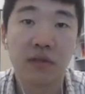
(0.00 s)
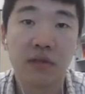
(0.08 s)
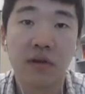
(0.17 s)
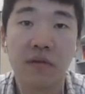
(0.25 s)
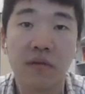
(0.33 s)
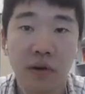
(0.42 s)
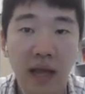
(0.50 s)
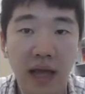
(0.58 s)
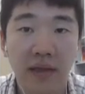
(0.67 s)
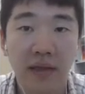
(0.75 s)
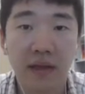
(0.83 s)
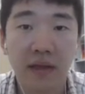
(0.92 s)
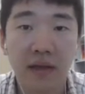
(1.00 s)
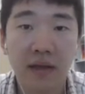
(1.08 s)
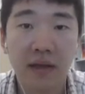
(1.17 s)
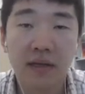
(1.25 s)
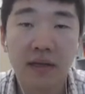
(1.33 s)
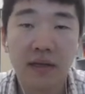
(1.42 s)
for that.
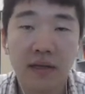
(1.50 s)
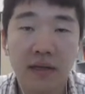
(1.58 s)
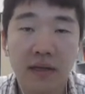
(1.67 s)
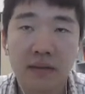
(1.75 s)
So,